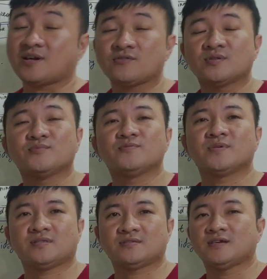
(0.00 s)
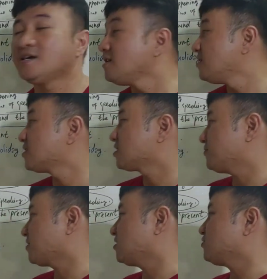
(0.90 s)
around the moment. So
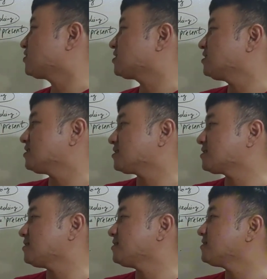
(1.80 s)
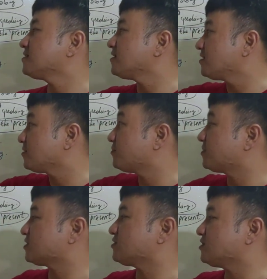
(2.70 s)
we can use this
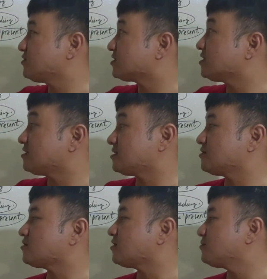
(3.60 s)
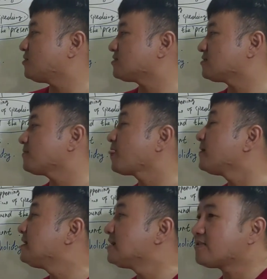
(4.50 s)
present continuous tense to talk about
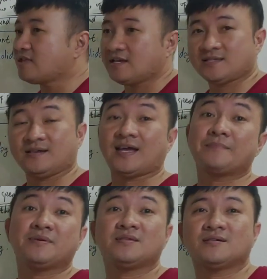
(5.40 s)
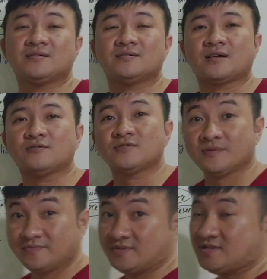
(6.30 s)
things that are happening around